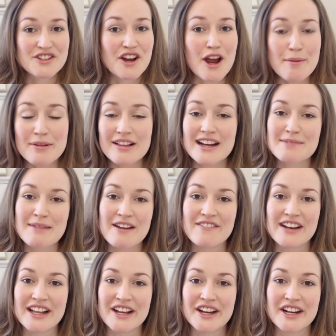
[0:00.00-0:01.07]
So I hope you liked my
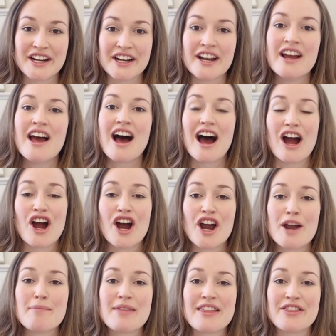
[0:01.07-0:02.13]
video. I
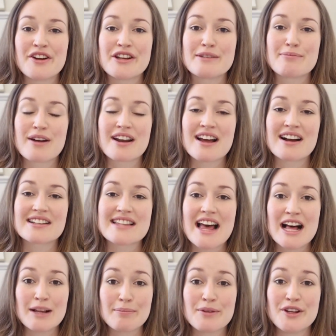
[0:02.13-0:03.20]
hope that those products
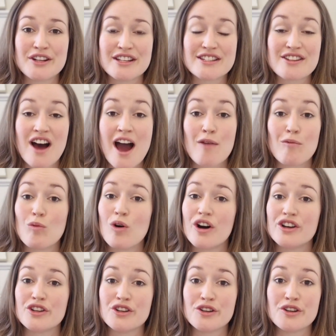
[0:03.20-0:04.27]
help you decide
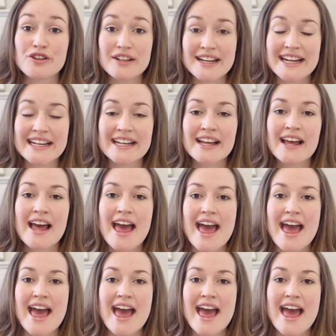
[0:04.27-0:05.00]
what you need.